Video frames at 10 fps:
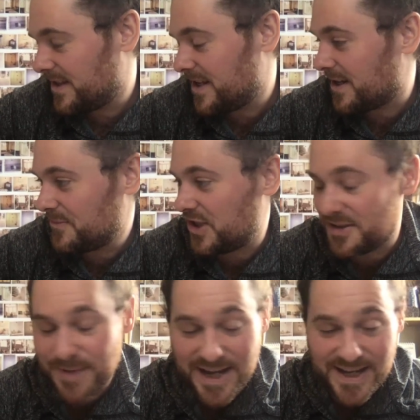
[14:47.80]
Yeah,
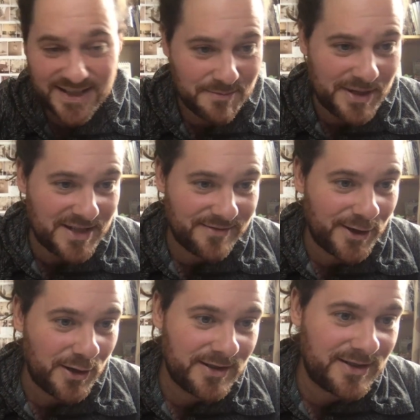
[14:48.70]
she's made it a piece
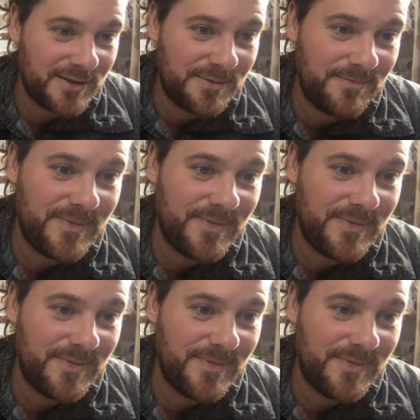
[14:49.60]
of art.